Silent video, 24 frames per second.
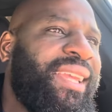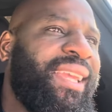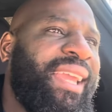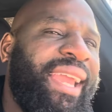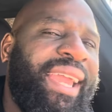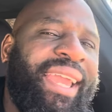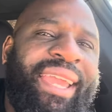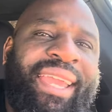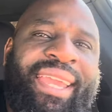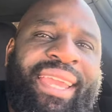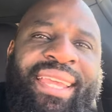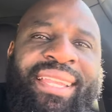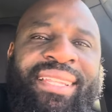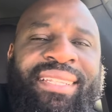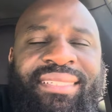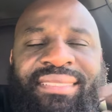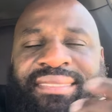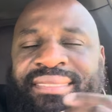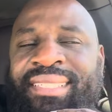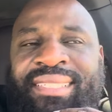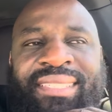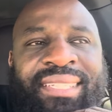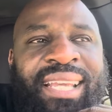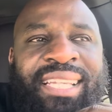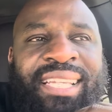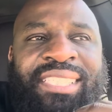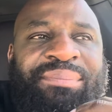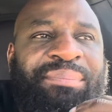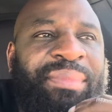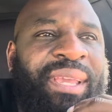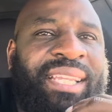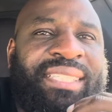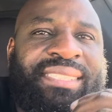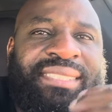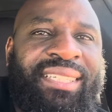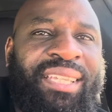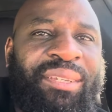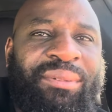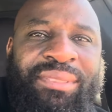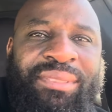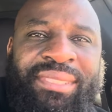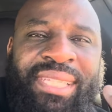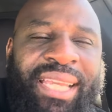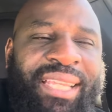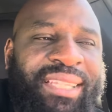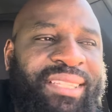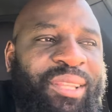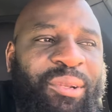and that's basically, it was
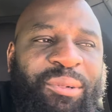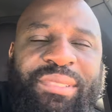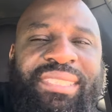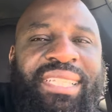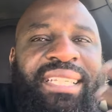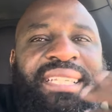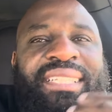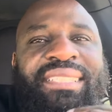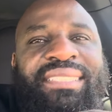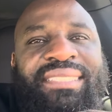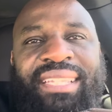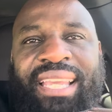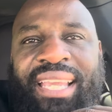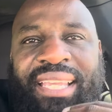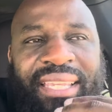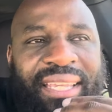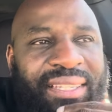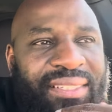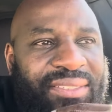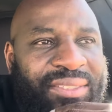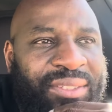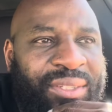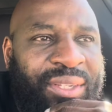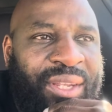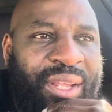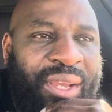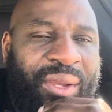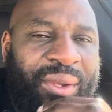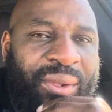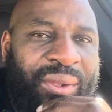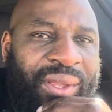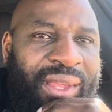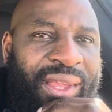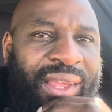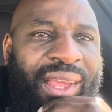like 13 seconds, you know.